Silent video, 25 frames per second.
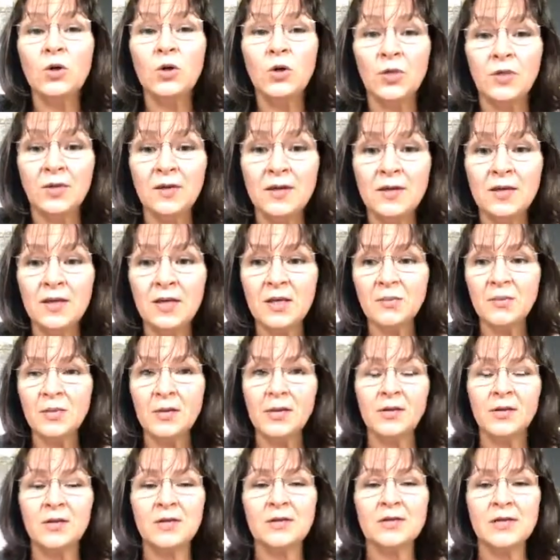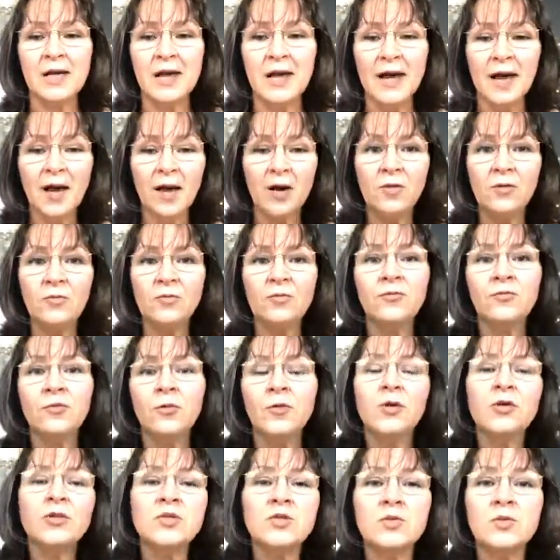thinking, because our
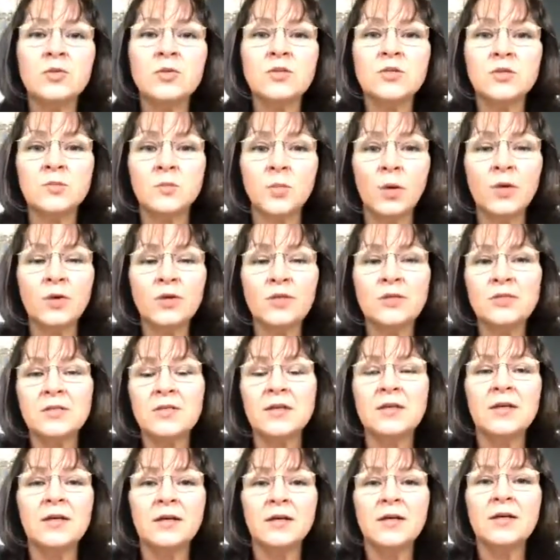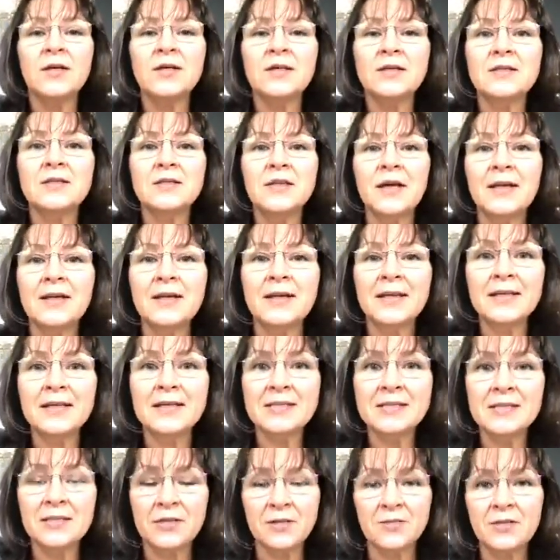first response is
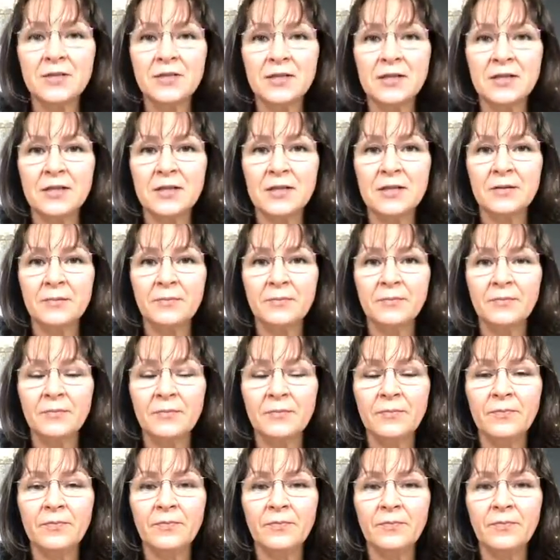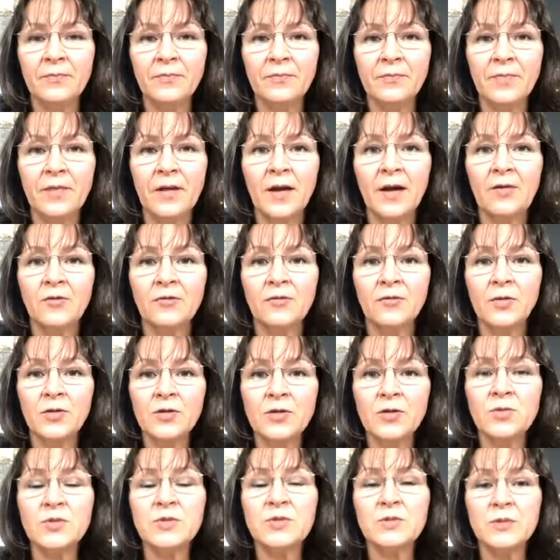negativity. Our
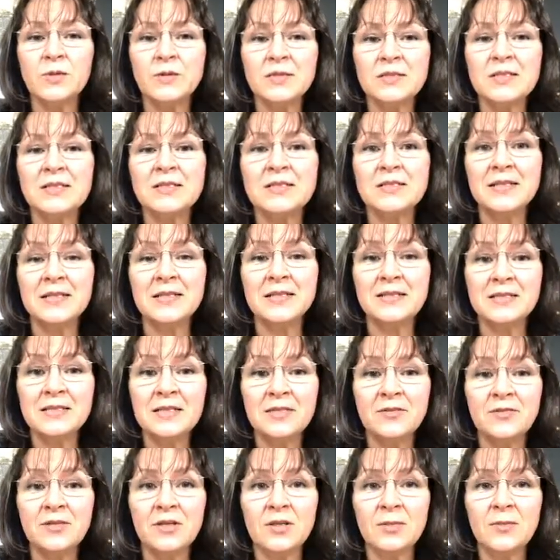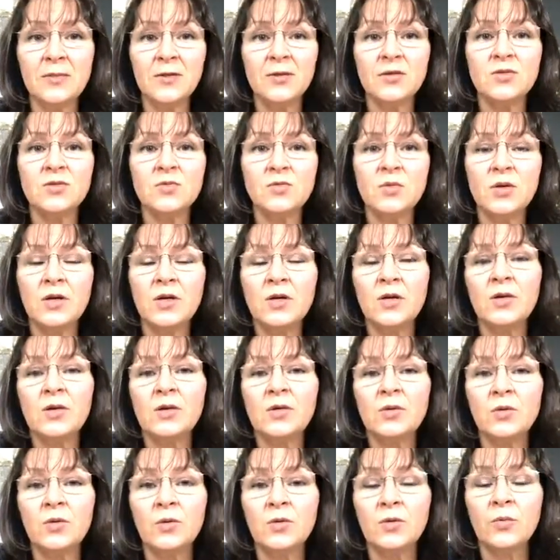first response is negativity because
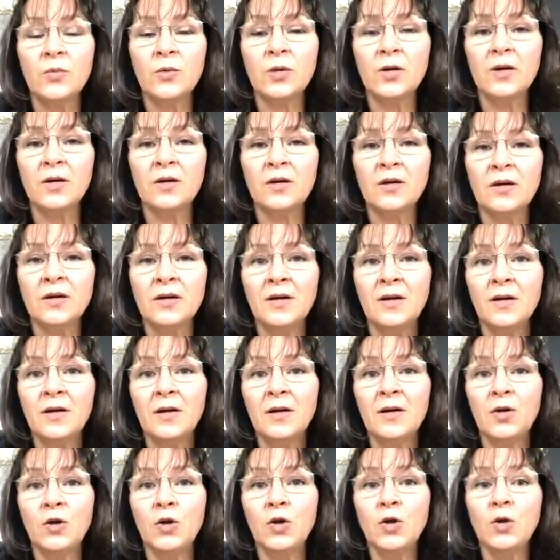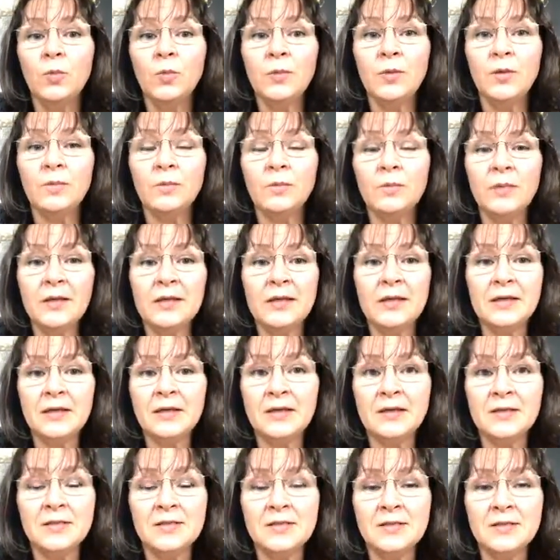we're human
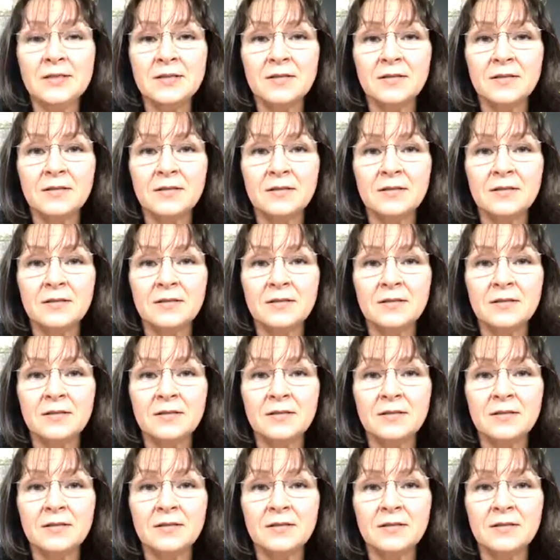beings